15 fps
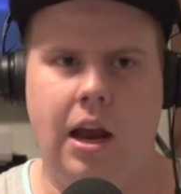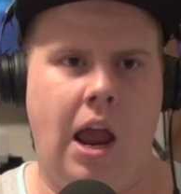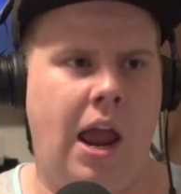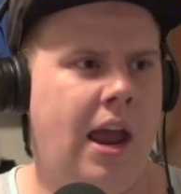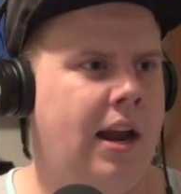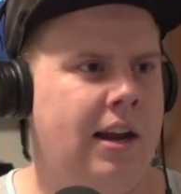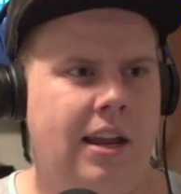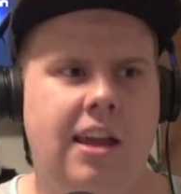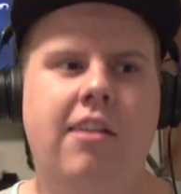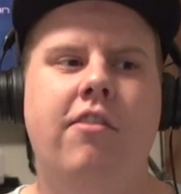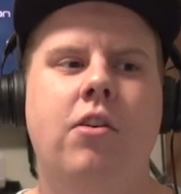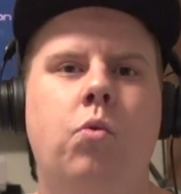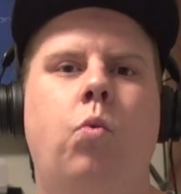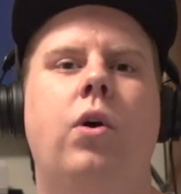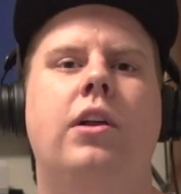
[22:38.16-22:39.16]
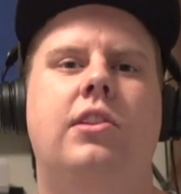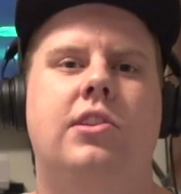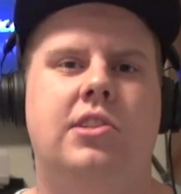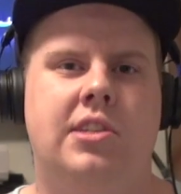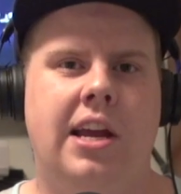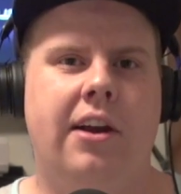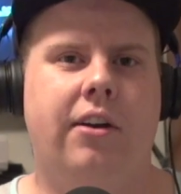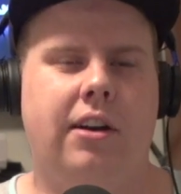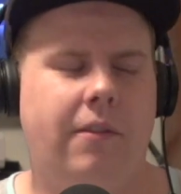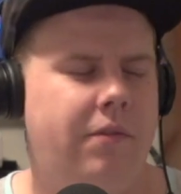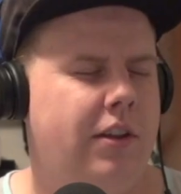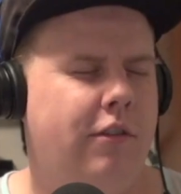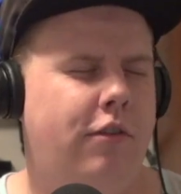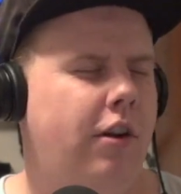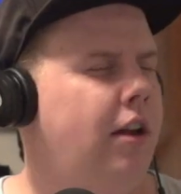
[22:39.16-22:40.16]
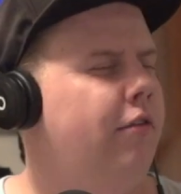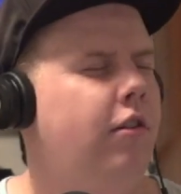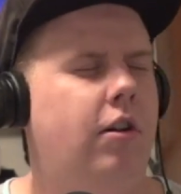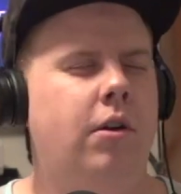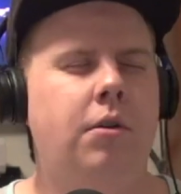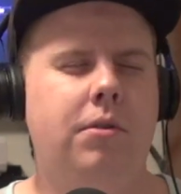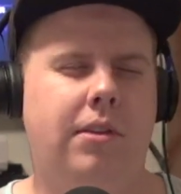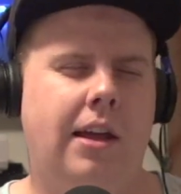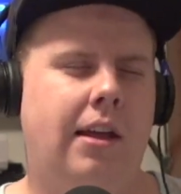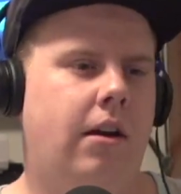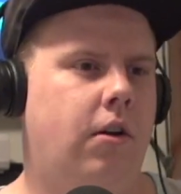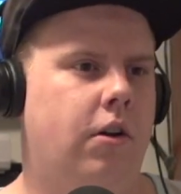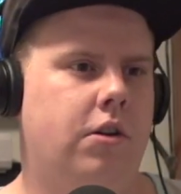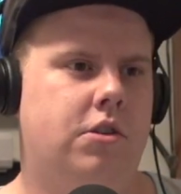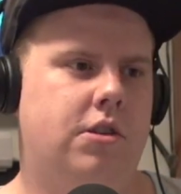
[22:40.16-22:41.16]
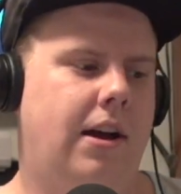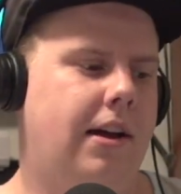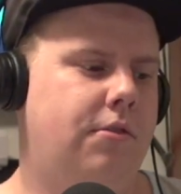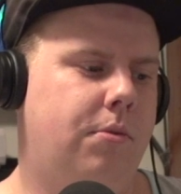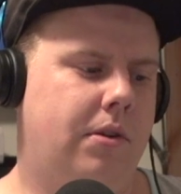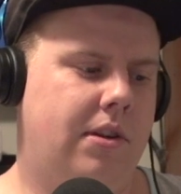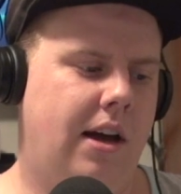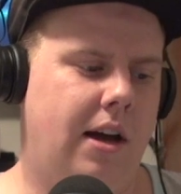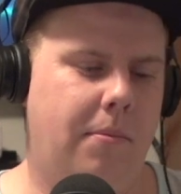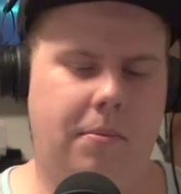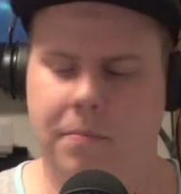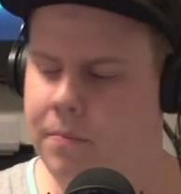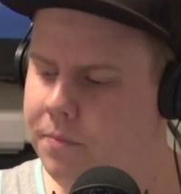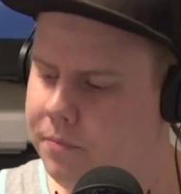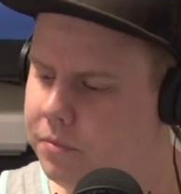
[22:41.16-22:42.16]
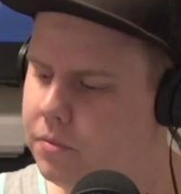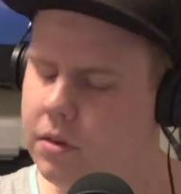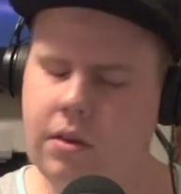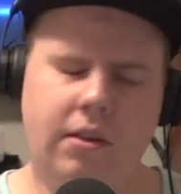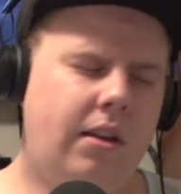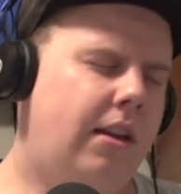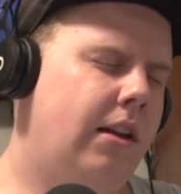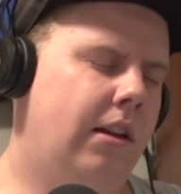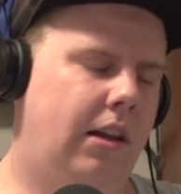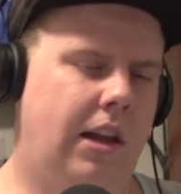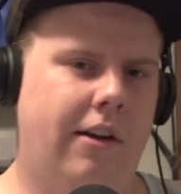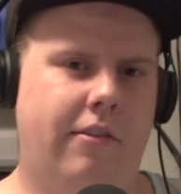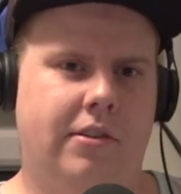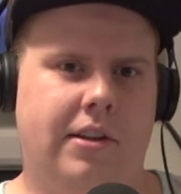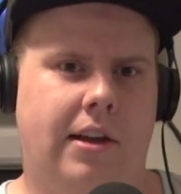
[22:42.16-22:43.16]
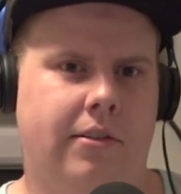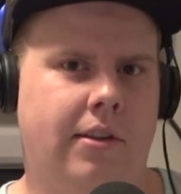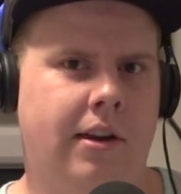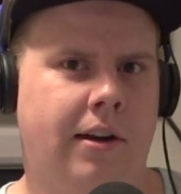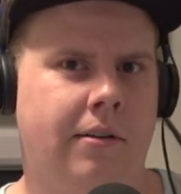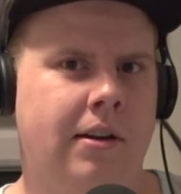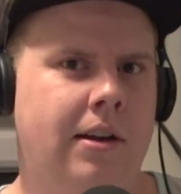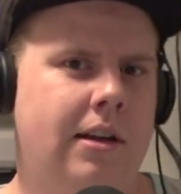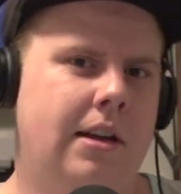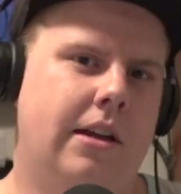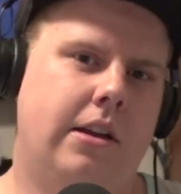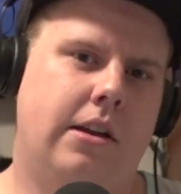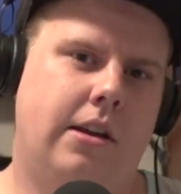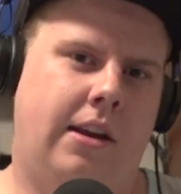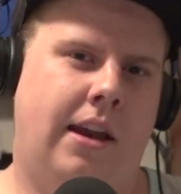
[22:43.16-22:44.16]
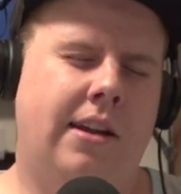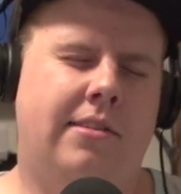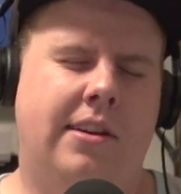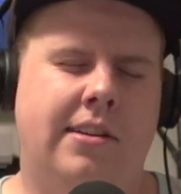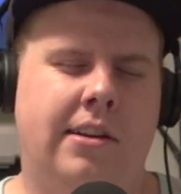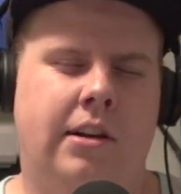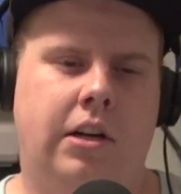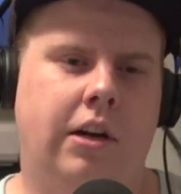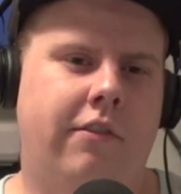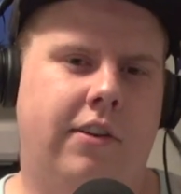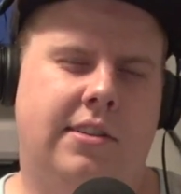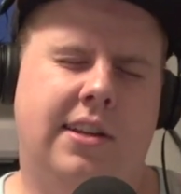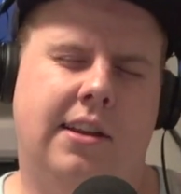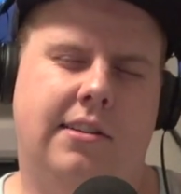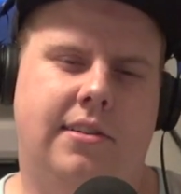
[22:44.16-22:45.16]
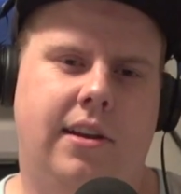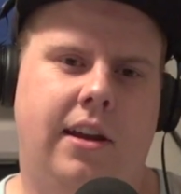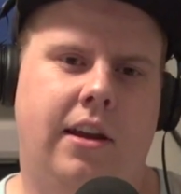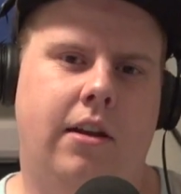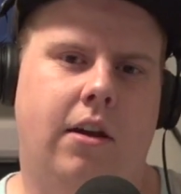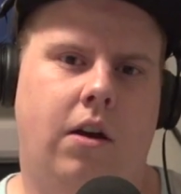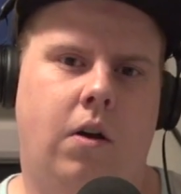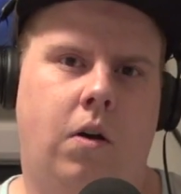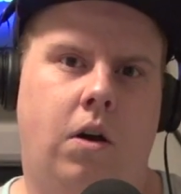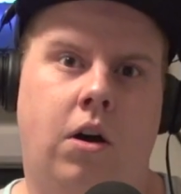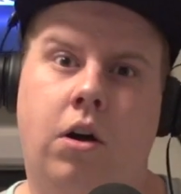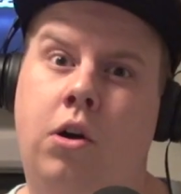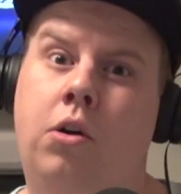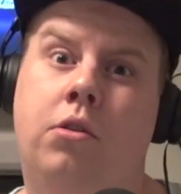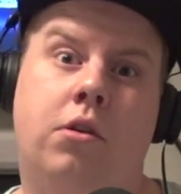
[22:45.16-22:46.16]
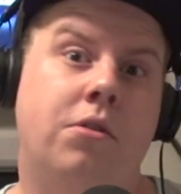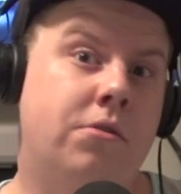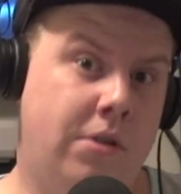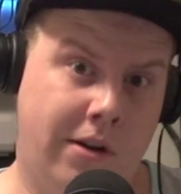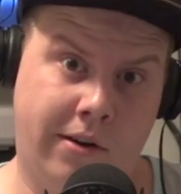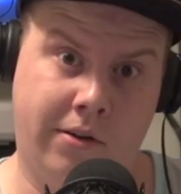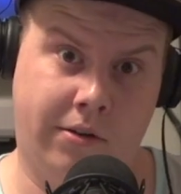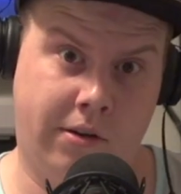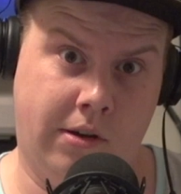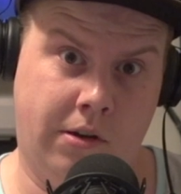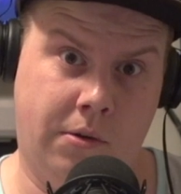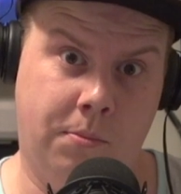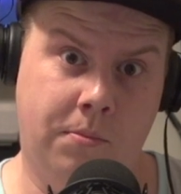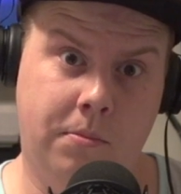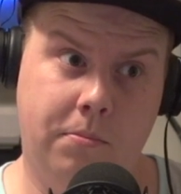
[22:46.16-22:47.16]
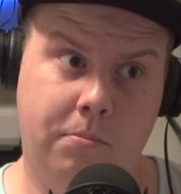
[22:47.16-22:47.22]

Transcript: And even with Derek, and for those that are Joshua Dobbs lovers out there, yes, he did good for Tennessee all those years ago.